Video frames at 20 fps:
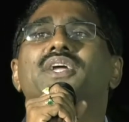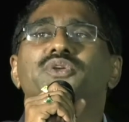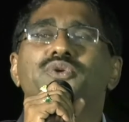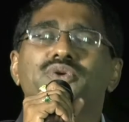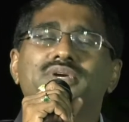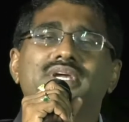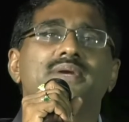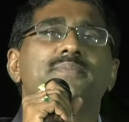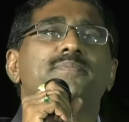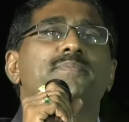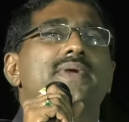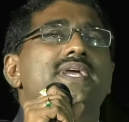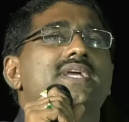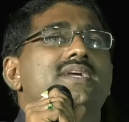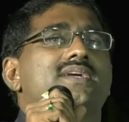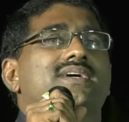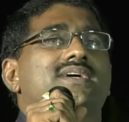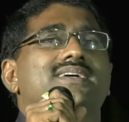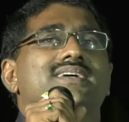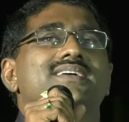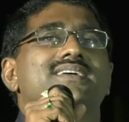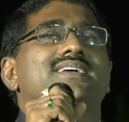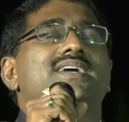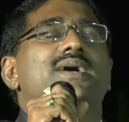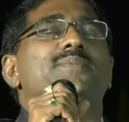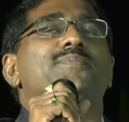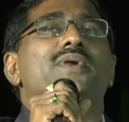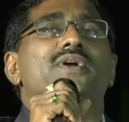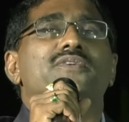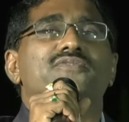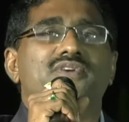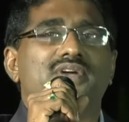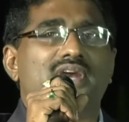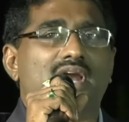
you can pick couple of